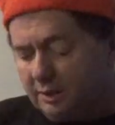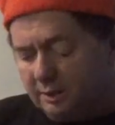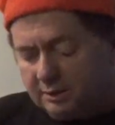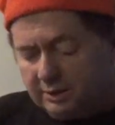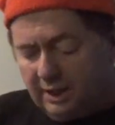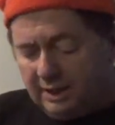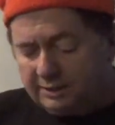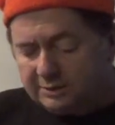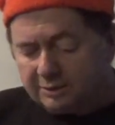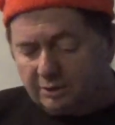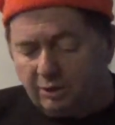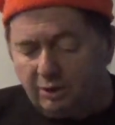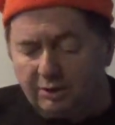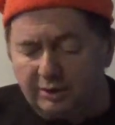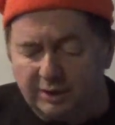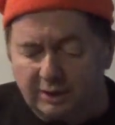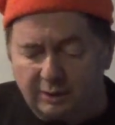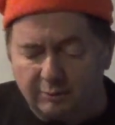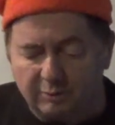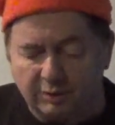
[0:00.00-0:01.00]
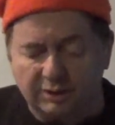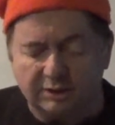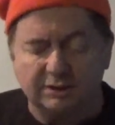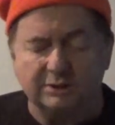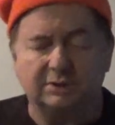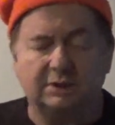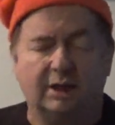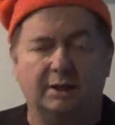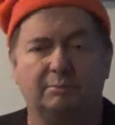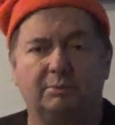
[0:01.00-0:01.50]
That's all that I wanted to
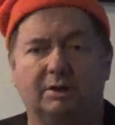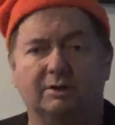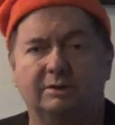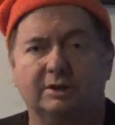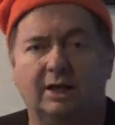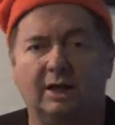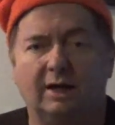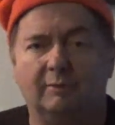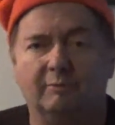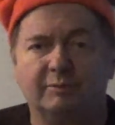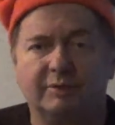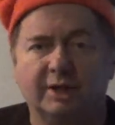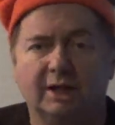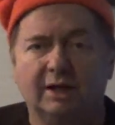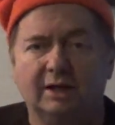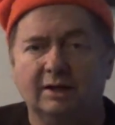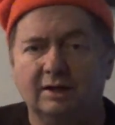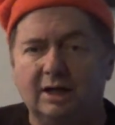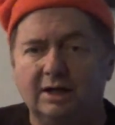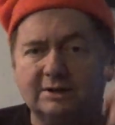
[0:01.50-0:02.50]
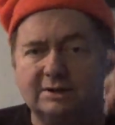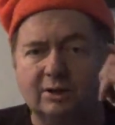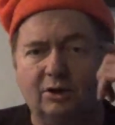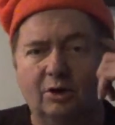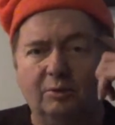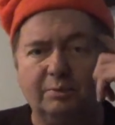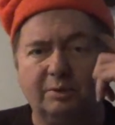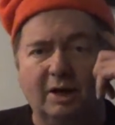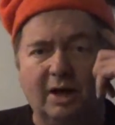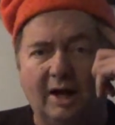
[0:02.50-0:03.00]
say about that. Guys, I
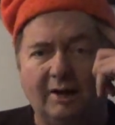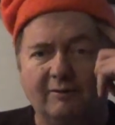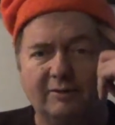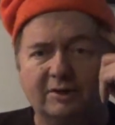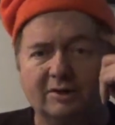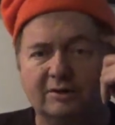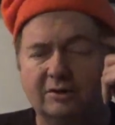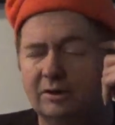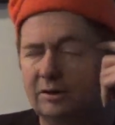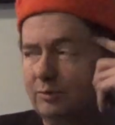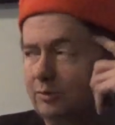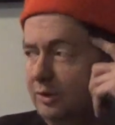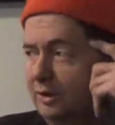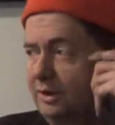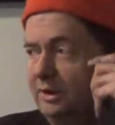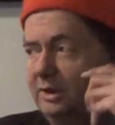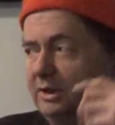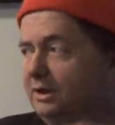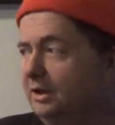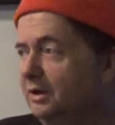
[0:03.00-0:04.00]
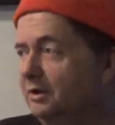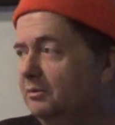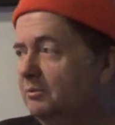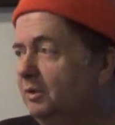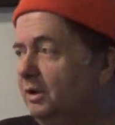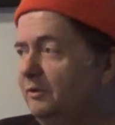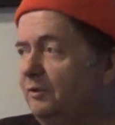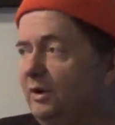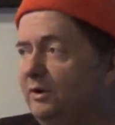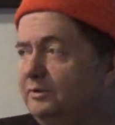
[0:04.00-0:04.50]
hope you're having a good one.
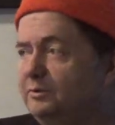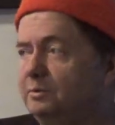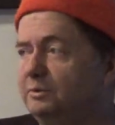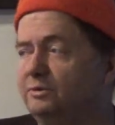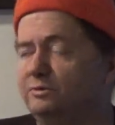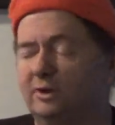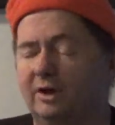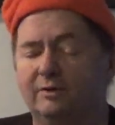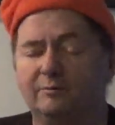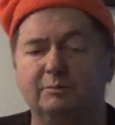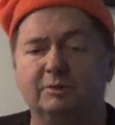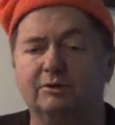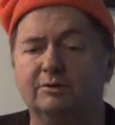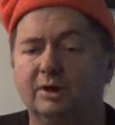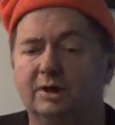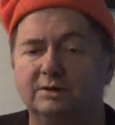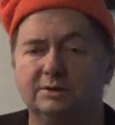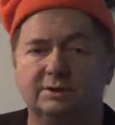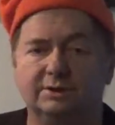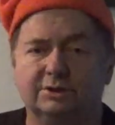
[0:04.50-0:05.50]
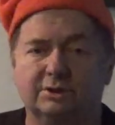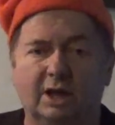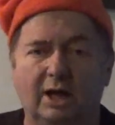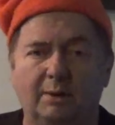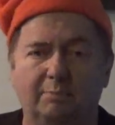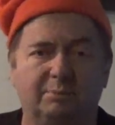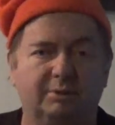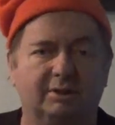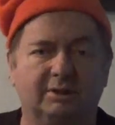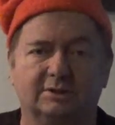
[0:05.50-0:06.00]
My wife's been driving me crazy
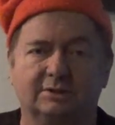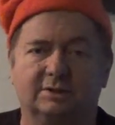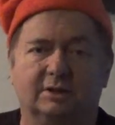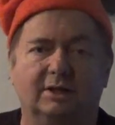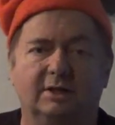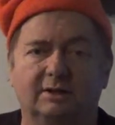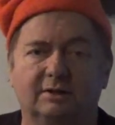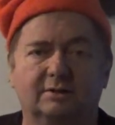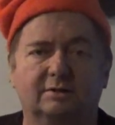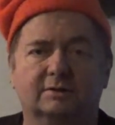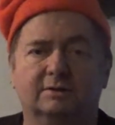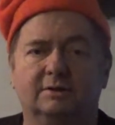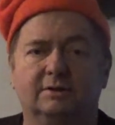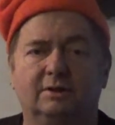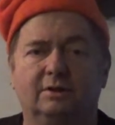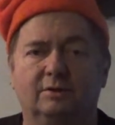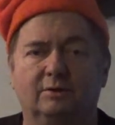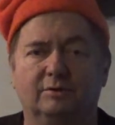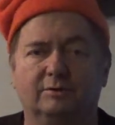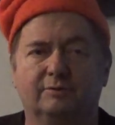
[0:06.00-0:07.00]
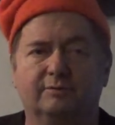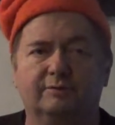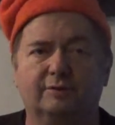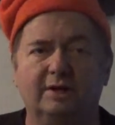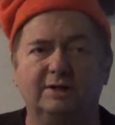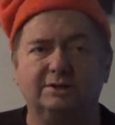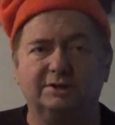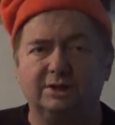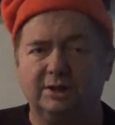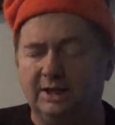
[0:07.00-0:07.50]
shopping. It's like, you know, a
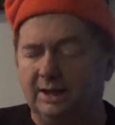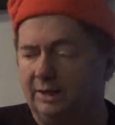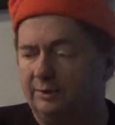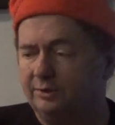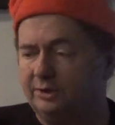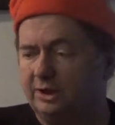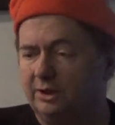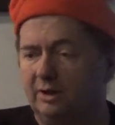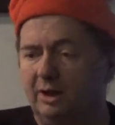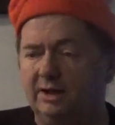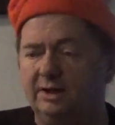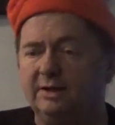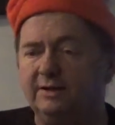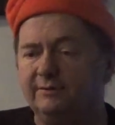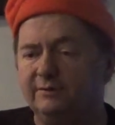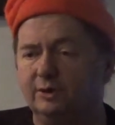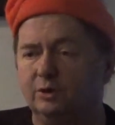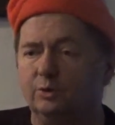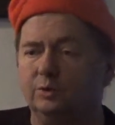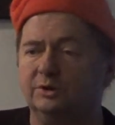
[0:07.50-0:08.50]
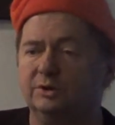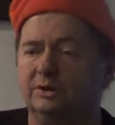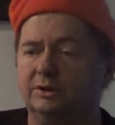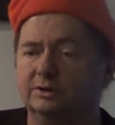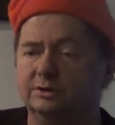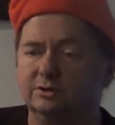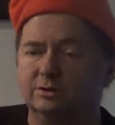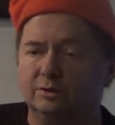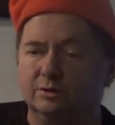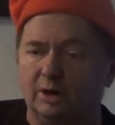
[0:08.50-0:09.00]
frenzy out there. I didn't even go into the
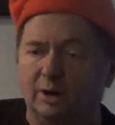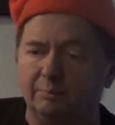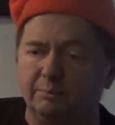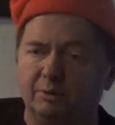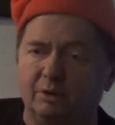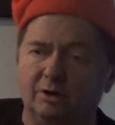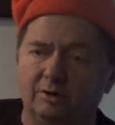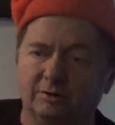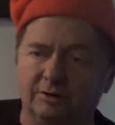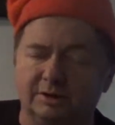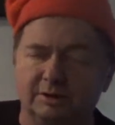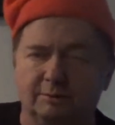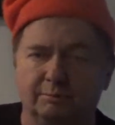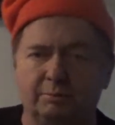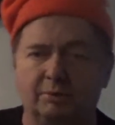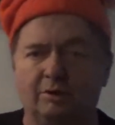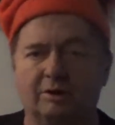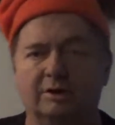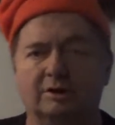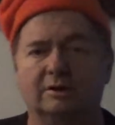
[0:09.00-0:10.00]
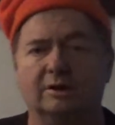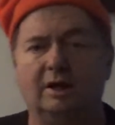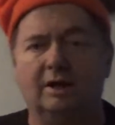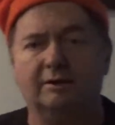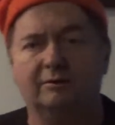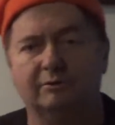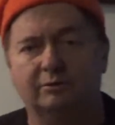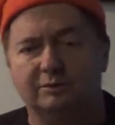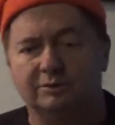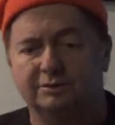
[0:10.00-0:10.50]
store. I parked in the parking
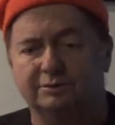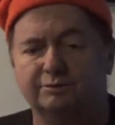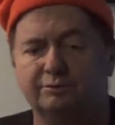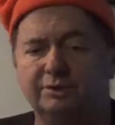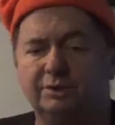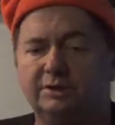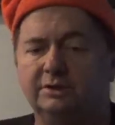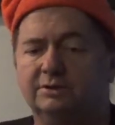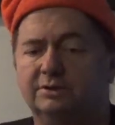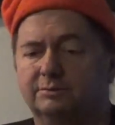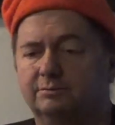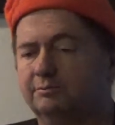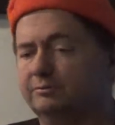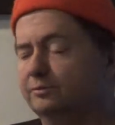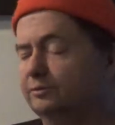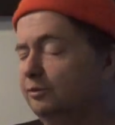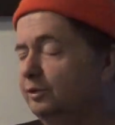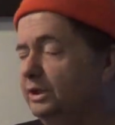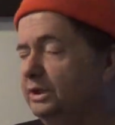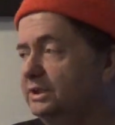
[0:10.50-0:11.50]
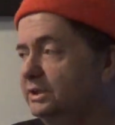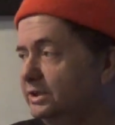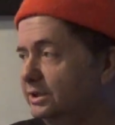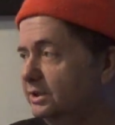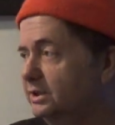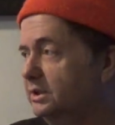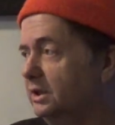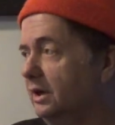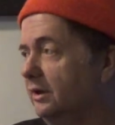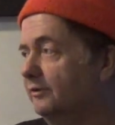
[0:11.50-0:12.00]
lot and was reading
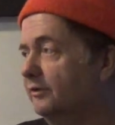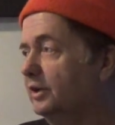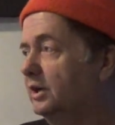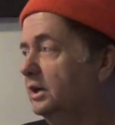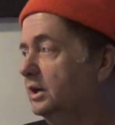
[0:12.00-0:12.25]
stuff.